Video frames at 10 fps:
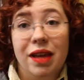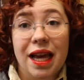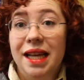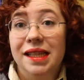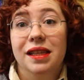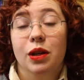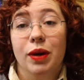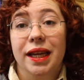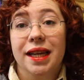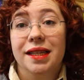is the
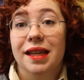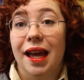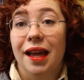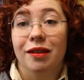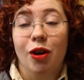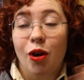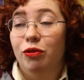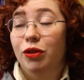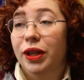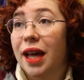quickest, and
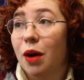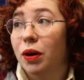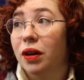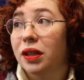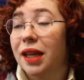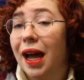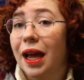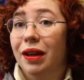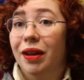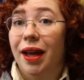hopefully that works.
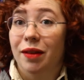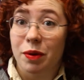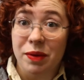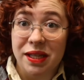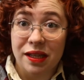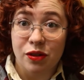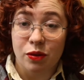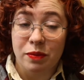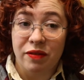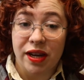I have been missing
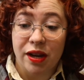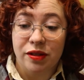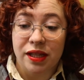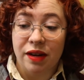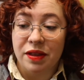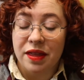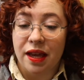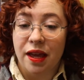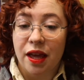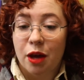doing my videos and
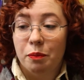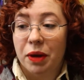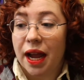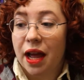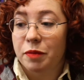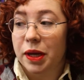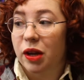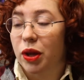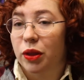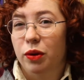everything, but I have been
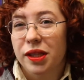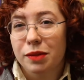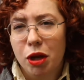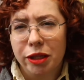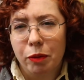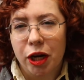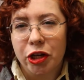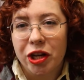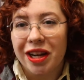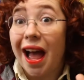going through a small
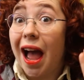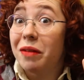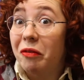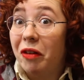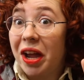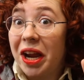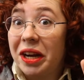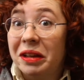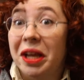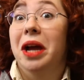depression. I'm
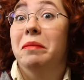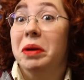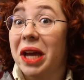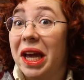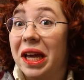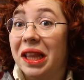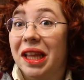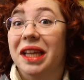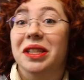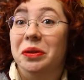fine, like I'm okay,
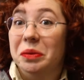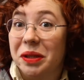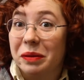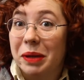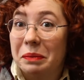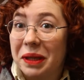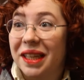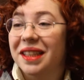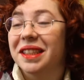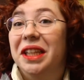like don't worry about
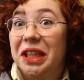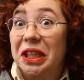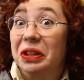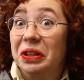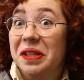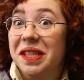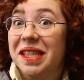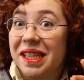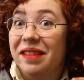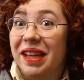me. You
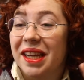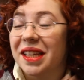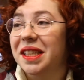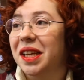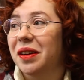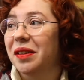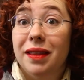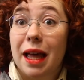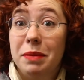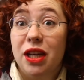girls living. So
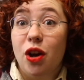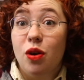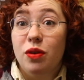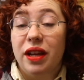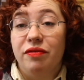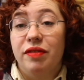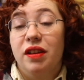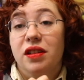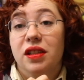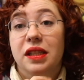let me know if
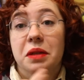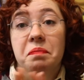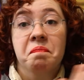there's